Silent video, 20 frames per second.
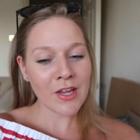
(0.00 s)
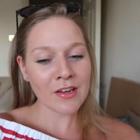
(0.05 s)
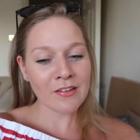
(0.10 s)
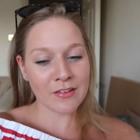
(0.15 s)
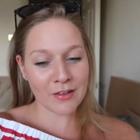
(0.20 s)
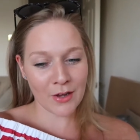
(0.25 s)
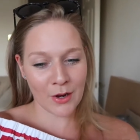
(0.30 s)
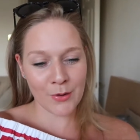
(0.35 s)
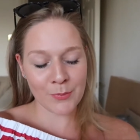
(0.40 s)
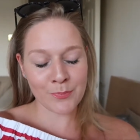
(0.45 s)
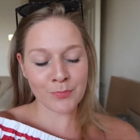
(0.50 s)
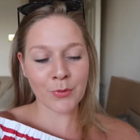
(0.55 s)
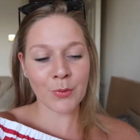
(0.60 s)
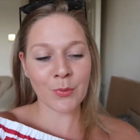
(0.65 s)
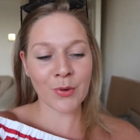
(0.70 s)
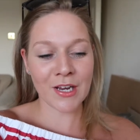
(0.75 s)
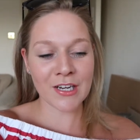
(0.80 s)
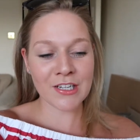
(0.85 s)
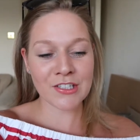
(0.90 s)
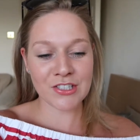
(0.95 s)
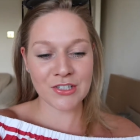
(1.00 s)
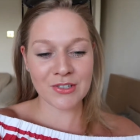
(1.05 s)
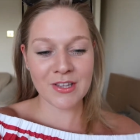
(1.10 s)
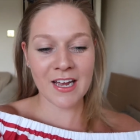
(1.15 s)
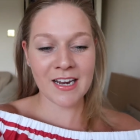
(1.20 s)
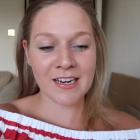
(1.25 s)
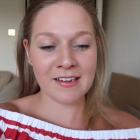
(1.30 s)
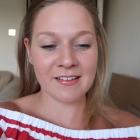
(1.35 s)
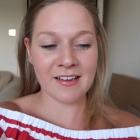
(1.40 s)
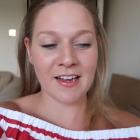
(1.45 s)
so we're gonna do
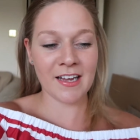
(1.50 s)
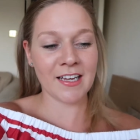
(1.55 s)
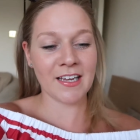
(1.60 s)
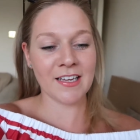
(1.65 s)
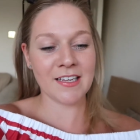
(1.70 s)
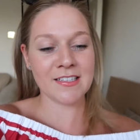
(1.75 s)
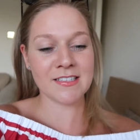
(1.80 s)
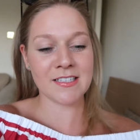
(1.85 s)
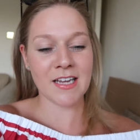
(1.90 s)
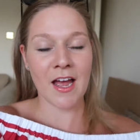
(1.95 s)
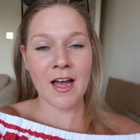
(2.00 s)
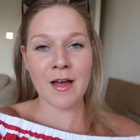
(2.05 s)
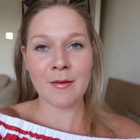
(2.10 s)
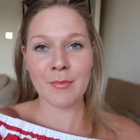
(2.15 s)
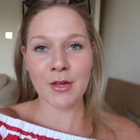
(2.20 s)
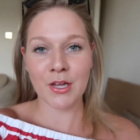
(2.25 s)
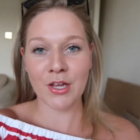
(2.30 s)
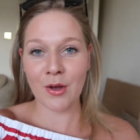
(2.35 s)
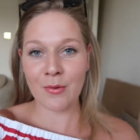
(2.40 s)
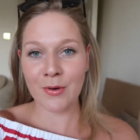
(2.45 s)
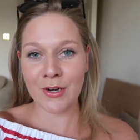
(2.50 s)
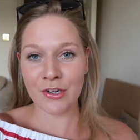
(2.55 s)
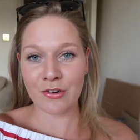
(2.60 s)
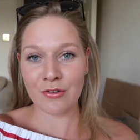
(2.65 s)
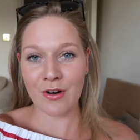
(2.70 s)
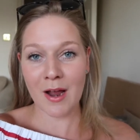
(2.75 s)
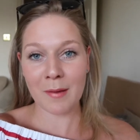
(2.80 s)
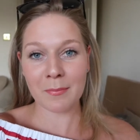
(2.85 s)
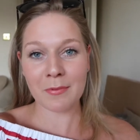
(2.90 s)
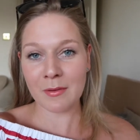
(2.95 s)
that in a second, um, go and
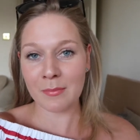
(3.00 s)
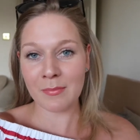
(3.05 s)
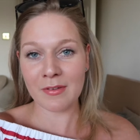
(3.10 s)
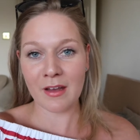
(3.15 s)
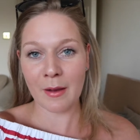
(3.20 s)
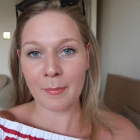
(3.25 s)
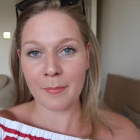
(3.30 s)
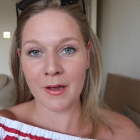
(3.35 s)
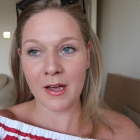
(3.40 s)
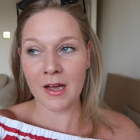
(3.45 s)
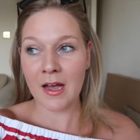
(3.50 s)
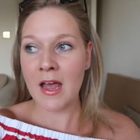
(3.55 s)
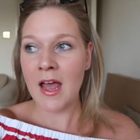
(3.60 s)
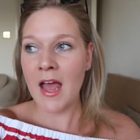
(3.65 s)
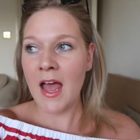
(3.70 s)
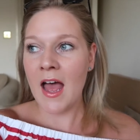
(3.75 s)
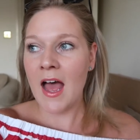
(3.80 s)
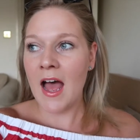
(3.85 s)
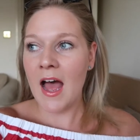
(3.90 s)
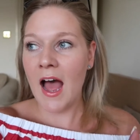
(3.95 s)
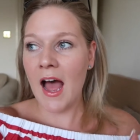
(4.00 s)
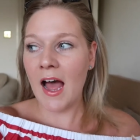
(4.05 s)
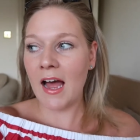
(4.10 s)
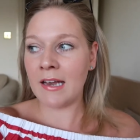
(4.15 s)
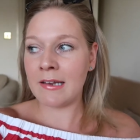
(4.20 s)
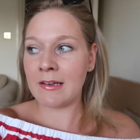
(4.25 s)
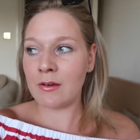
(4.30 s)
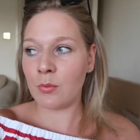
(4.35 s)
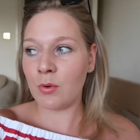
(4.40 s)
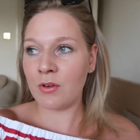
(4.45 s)
grab some supper
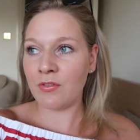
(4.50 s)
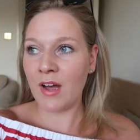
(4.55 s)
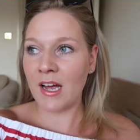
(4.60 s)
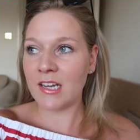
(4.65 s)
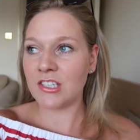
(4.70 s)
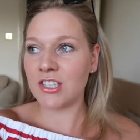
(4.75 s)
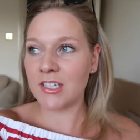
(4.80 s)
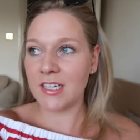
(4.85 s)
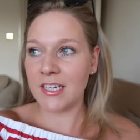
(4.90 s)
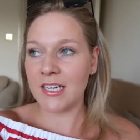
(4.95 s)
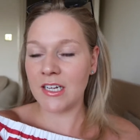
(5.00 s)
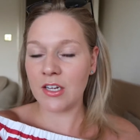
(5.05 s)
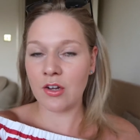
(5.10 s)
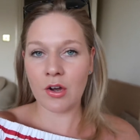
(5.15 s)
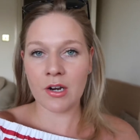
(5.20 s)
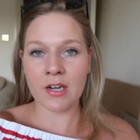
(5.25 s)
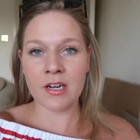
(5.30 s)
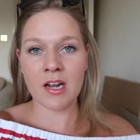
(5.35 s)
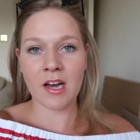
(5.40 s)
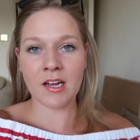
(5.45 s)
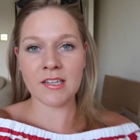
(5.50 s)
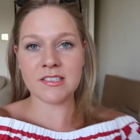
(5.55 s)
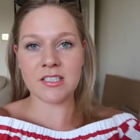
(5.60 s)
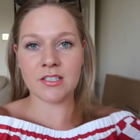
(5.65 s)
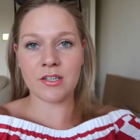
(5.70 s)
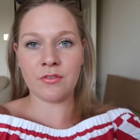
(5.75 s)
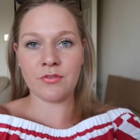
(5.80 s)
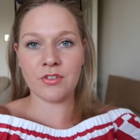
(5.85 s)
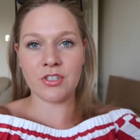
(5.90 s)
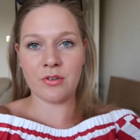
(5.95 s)
and we've actually got a night
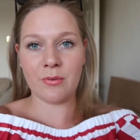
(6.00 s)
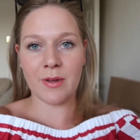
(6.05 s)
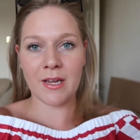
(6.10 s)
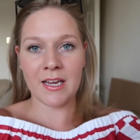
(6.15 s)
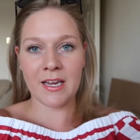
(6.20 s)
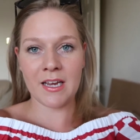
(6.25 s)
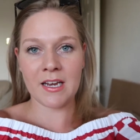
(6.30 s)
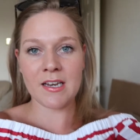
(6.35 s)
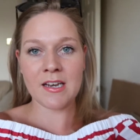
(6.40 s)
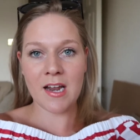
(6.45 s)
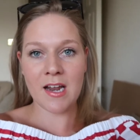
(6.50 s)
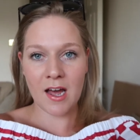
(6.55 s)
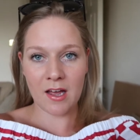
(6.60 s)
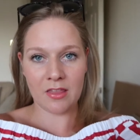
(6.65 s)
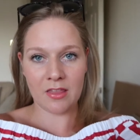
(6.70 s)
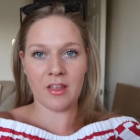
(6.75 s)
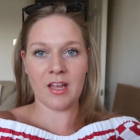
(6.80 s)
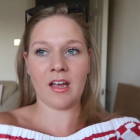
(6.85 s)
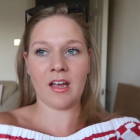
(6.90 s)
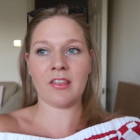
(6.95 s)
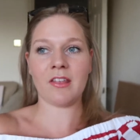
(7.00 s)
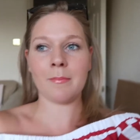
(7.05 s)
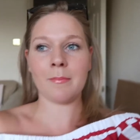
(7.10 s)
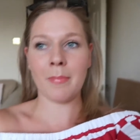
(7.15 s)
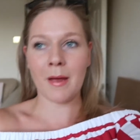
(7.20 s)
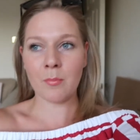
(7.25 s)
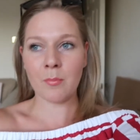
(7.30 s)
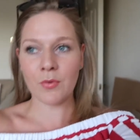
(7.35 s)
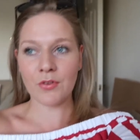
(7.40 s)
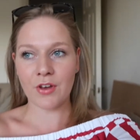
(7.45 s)
of doing nothing. I think
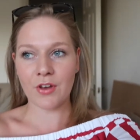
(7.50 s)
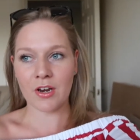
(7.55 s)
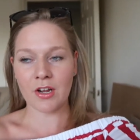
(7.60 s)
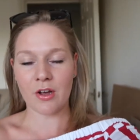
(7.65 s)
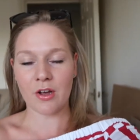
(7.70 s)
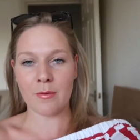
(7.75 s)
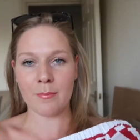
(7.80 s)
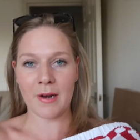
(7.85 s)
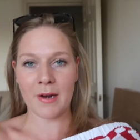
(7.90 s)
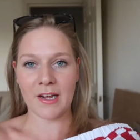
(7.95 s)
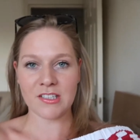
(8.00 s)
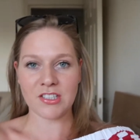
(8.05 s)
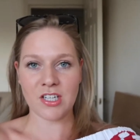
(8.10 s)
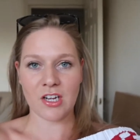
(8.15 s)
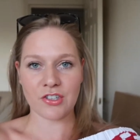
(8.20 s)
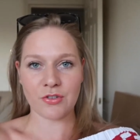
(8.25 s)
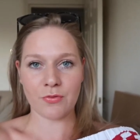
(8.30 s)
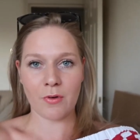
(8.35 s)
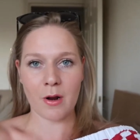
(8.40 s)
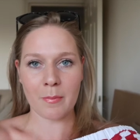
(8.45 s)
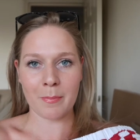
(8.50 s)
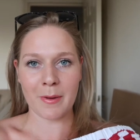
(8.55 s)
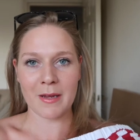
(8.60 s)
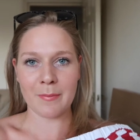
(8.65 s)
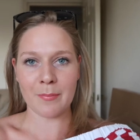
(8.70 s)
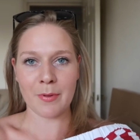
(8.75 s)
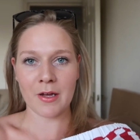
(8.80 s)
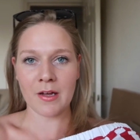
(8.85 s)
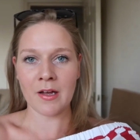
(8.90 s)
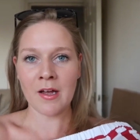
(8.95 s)
Ben was going to go and play touch rugby,
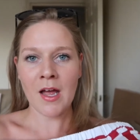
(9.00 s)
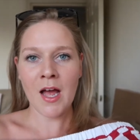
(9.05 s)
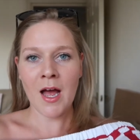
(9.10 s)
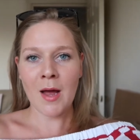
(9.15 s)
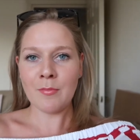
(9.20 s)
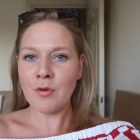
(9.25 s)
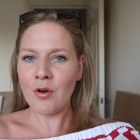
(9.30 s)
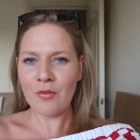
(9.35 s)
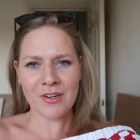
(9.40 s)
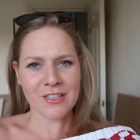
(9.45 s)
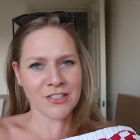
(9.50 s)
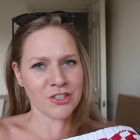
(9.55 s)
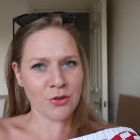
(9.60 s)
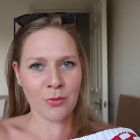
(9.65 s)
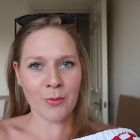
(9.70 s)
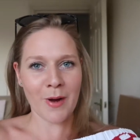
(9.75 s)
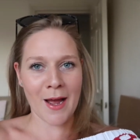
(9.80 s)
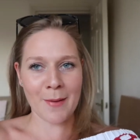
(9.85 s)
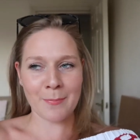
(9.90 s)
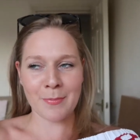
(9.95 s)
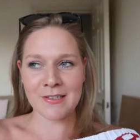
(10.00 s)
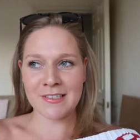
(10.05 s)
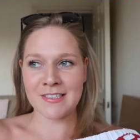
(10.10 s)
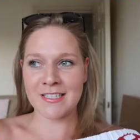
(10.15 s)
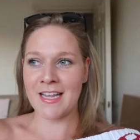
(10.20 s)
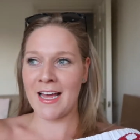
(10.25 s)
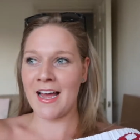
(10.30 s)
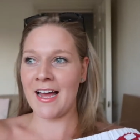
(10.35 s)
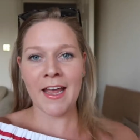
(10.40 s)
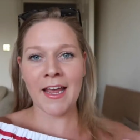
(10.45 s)
but not really sure what happened to
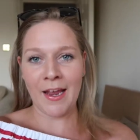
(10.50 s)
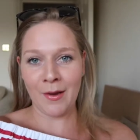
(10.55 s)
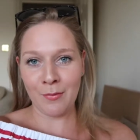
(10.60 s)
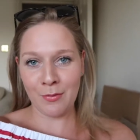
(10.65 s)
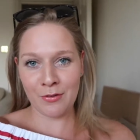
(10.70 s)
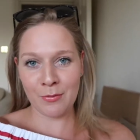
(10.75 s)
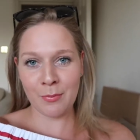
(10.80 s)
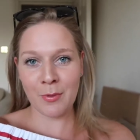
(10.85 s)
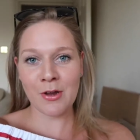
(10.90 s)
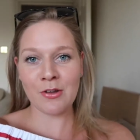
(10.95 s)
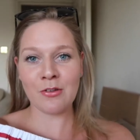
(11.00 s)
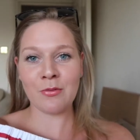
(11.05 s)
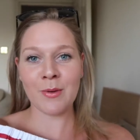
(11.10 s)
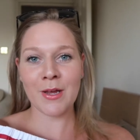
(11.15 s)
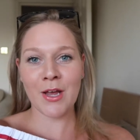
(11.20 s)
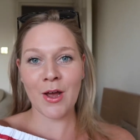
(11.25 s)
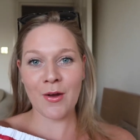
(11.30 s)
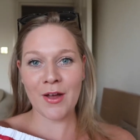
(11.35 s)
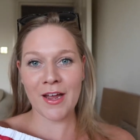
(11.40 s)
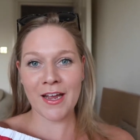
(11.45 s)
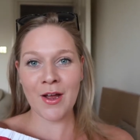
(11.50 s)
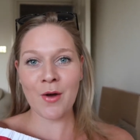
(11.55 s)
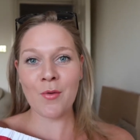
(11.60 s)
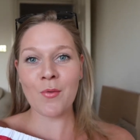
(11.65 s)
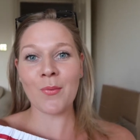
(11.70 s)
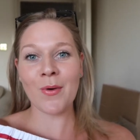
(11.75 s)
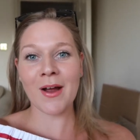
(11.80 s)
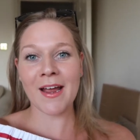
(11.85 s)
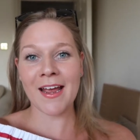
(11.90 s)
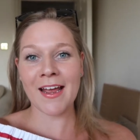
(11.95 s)
that. He was supposed to be going
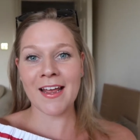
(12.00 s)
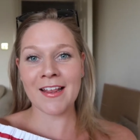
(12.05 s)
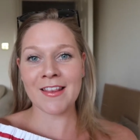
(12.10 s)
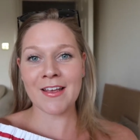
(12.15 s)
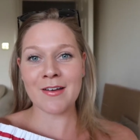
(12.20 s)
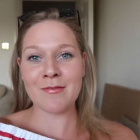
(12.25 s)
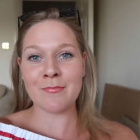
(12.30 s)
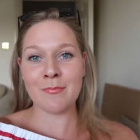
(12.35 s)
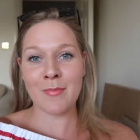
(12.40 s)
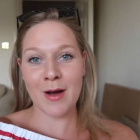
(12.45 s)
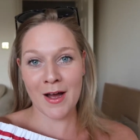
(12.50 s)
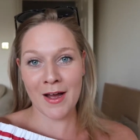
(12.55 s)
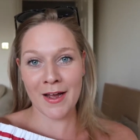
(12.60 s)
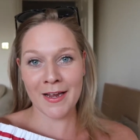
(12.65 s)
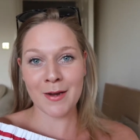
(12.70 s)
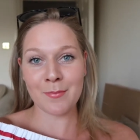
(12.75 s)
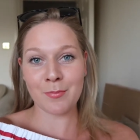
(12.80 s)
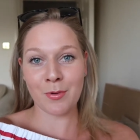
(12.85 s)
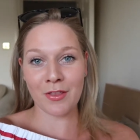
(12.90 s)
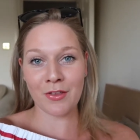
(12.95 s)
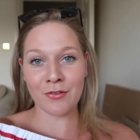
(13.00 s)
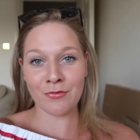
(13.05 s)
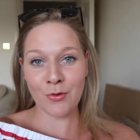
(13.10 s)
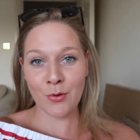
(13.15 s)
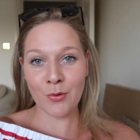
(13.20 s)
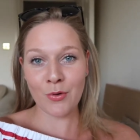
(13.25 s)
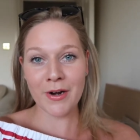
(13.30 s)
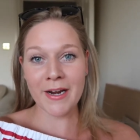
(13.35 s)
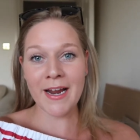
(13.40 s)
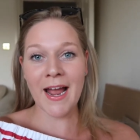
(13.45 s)
with my brother
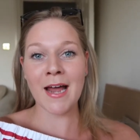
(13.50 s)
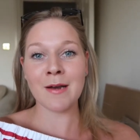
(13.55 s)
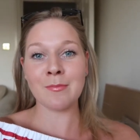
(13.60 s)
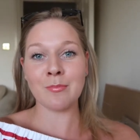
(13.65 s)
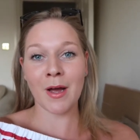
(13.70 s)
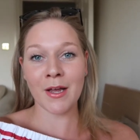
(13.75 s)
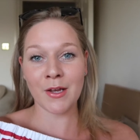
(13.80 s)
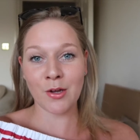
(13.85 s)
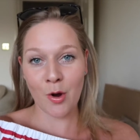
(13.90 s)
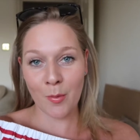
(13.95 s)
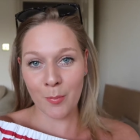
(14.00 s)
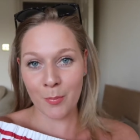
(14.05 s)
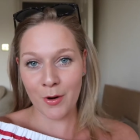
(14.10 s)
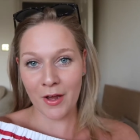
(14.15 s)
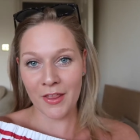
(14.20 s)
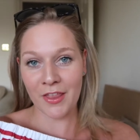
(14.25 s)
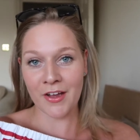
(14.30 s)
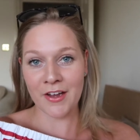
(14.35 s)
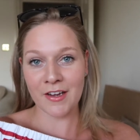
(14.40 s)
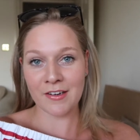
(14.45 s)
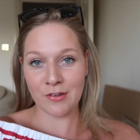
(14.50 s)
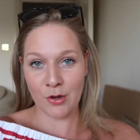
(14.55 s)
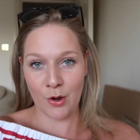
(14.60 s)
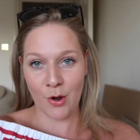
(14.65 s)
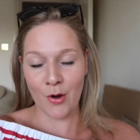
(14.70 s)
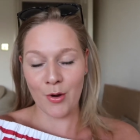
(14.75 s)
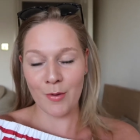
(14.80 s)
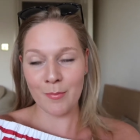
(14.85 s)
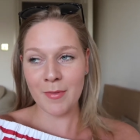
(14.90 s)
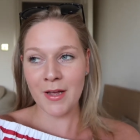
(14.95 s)
Rory and my godbrother
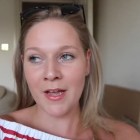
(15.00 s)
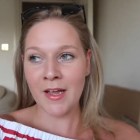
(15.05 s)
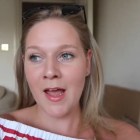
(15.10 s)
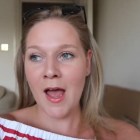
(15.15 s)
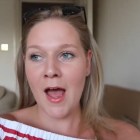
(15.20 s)
Tom,